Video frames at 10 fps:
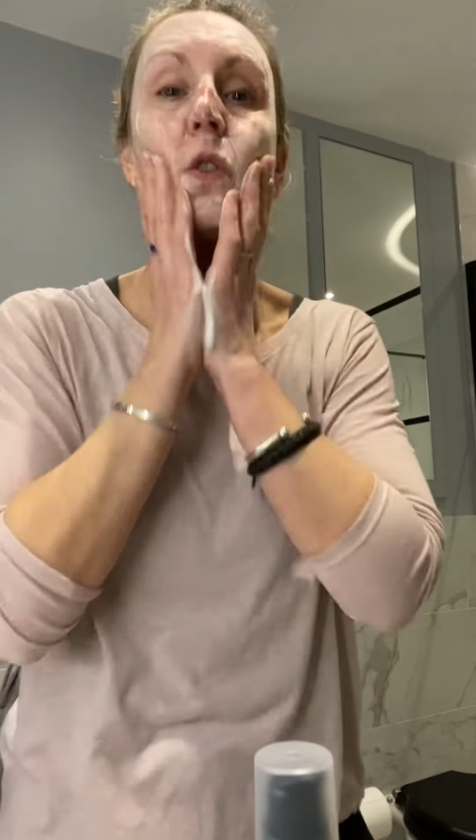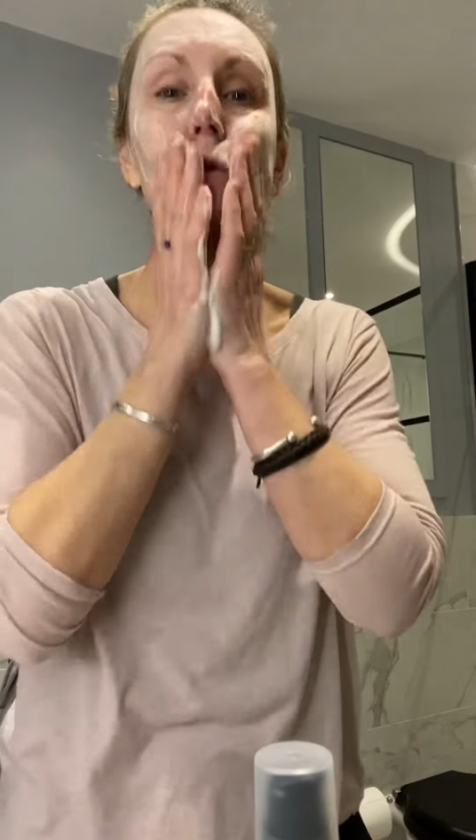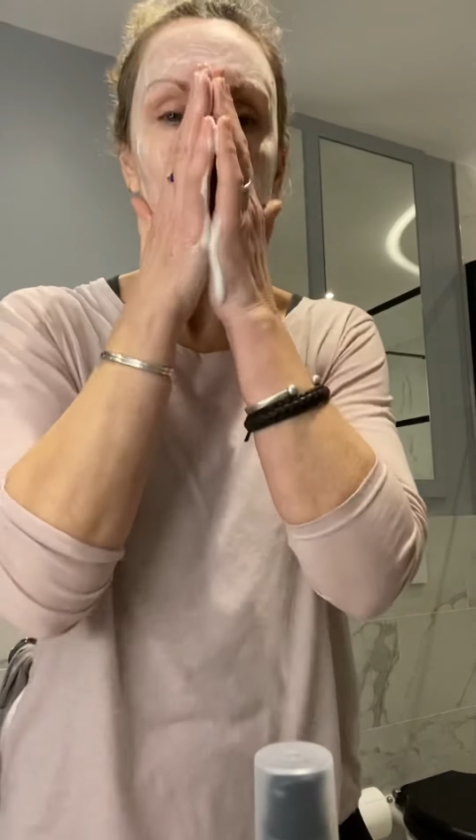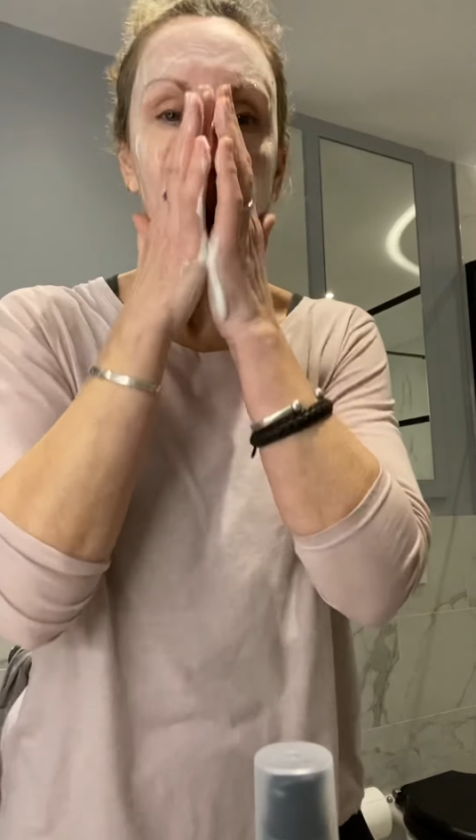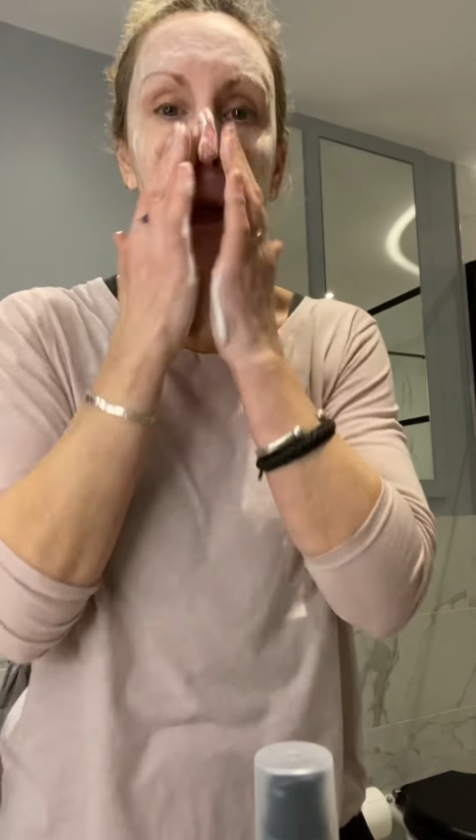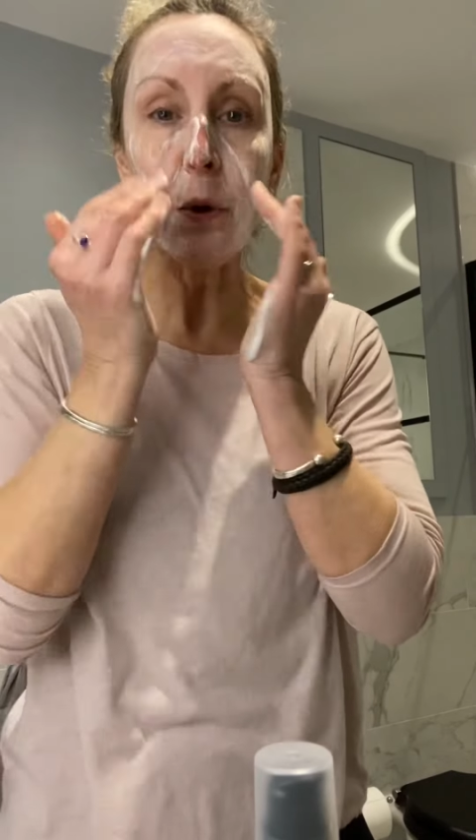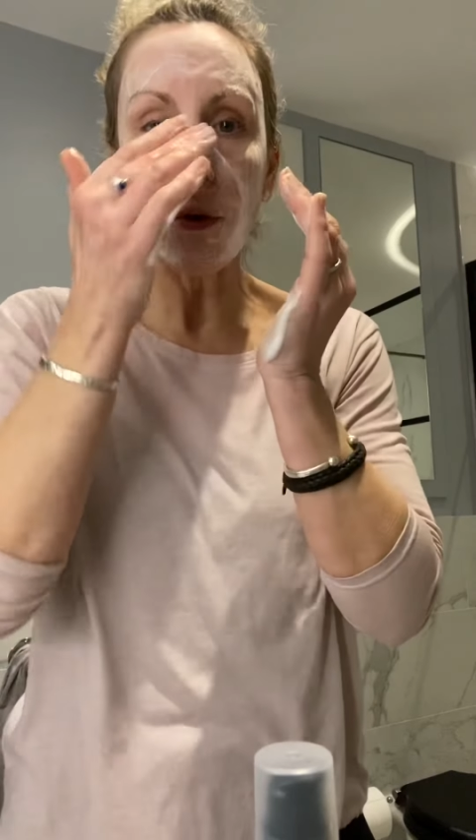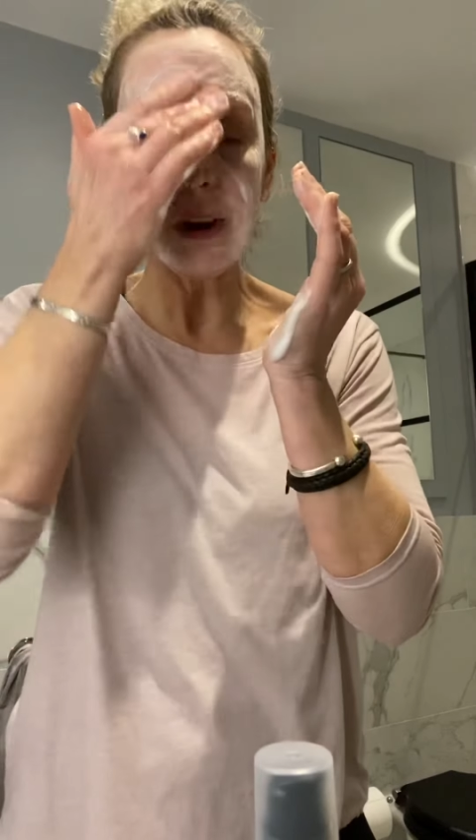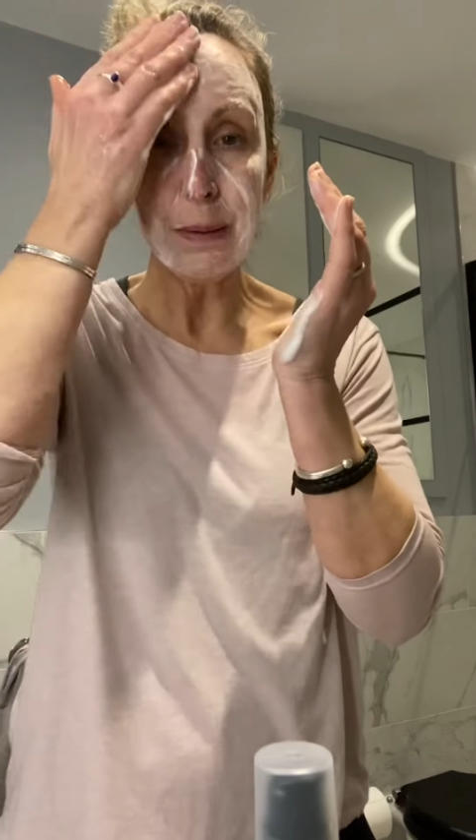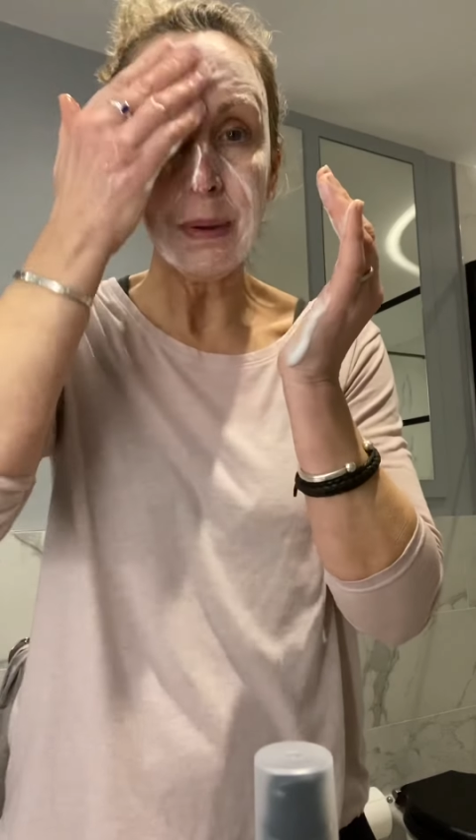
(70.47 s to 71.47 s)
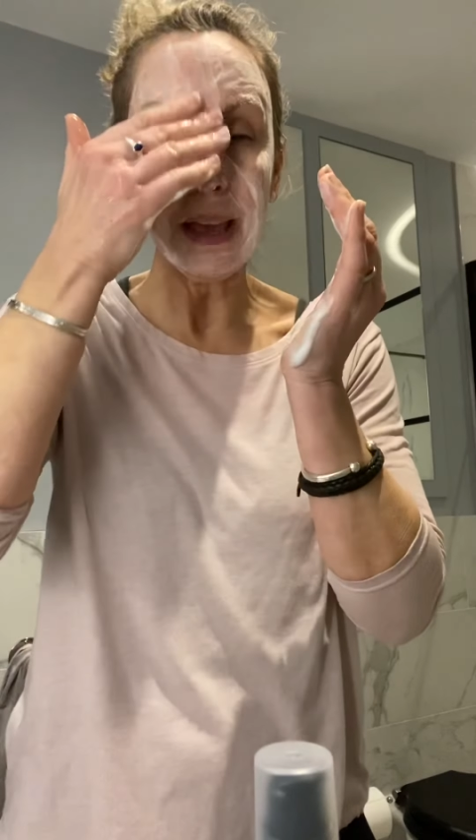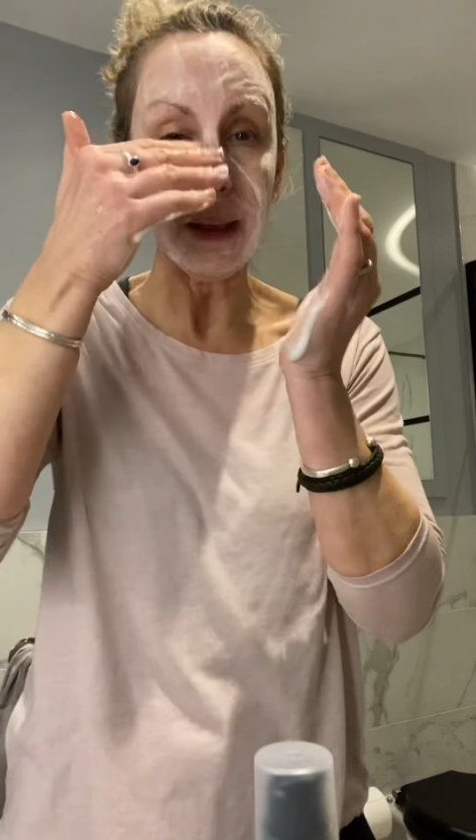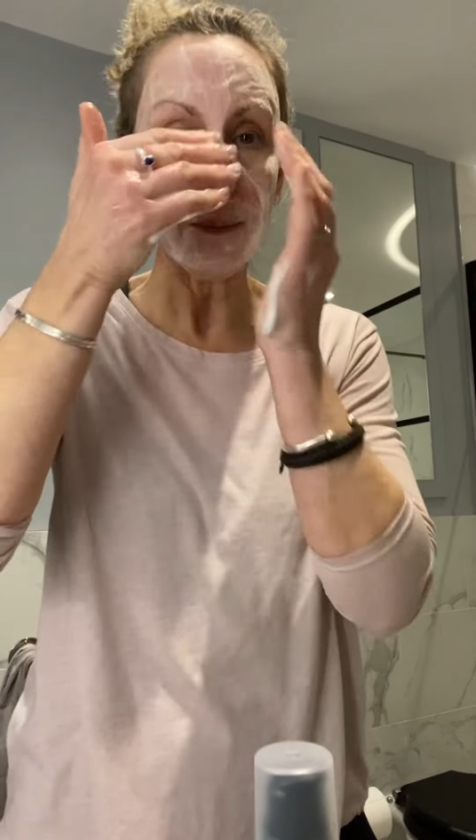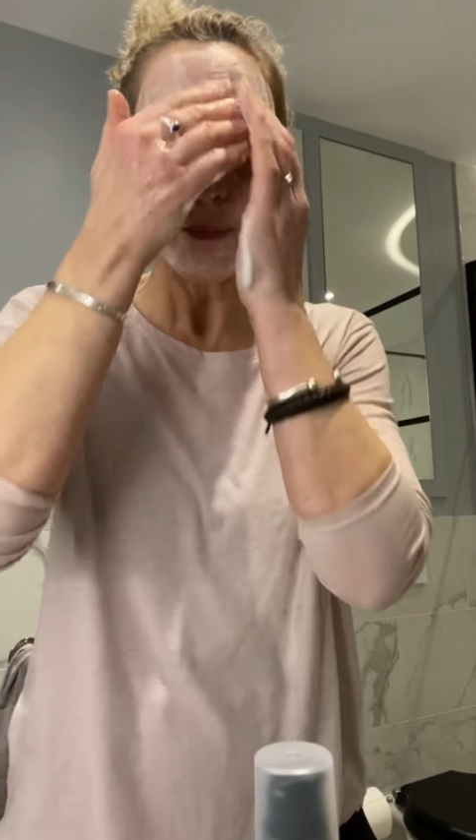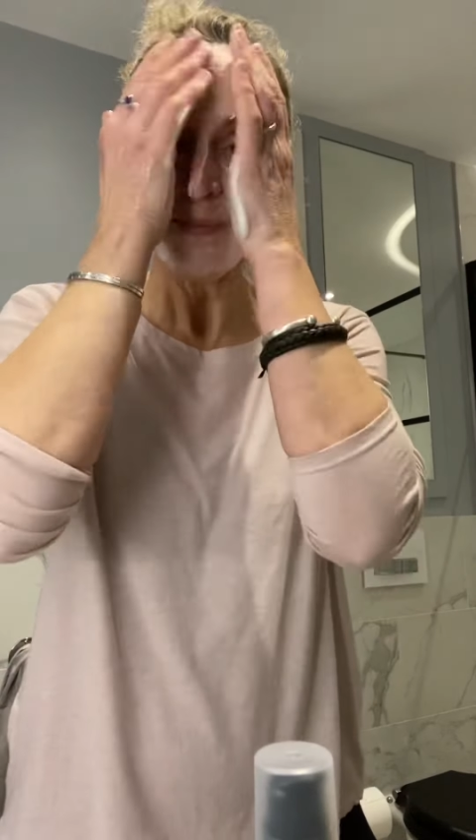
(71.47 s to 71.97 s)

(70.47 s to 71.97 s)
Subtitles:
really creamy.